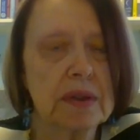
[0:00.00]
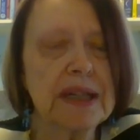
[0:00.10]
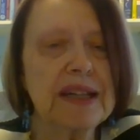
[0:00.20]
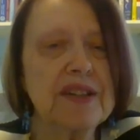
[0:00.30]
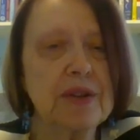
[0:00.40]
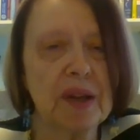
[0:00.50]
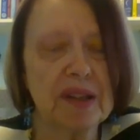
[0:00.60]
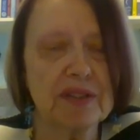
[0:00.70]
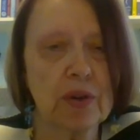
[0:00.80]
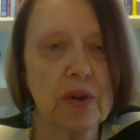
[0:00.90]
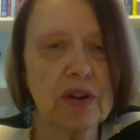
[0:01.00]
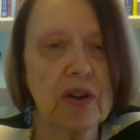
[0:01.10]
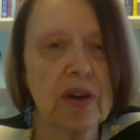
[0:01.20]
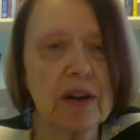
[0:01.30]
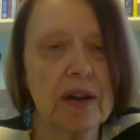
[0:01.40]
And in doing so,
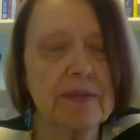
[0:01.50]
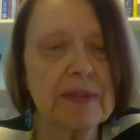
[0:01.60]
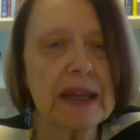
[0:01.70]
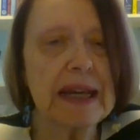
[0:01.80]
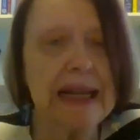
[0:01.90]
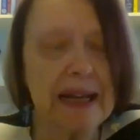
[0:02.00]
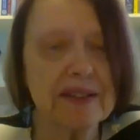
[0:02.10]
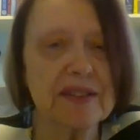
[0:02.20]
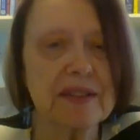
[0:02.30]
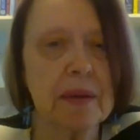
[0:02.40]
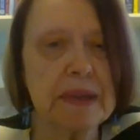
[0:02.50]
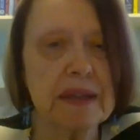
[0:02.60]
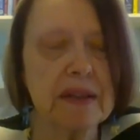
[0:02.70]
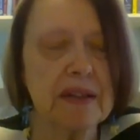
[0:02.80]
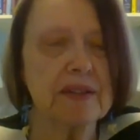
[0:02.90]
you're going to connect to
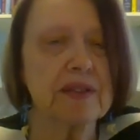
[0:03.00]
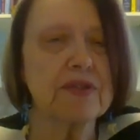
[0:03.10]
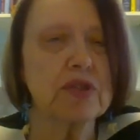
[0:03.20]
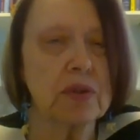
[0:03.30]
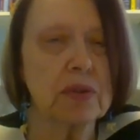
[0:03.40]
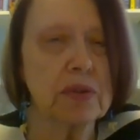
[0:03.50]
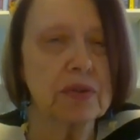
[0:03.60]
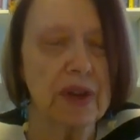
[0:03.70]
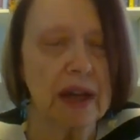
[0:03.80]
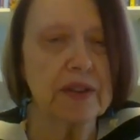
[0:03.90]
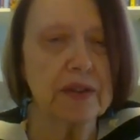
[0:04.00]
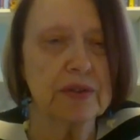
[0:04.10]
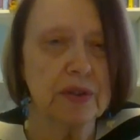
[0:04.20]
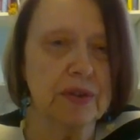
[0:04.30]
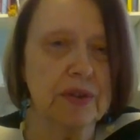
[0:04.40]
something that is of true value
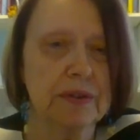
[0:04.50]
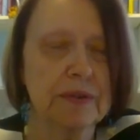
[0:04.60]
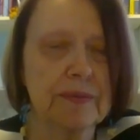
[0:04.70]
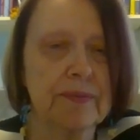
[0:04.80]
to you.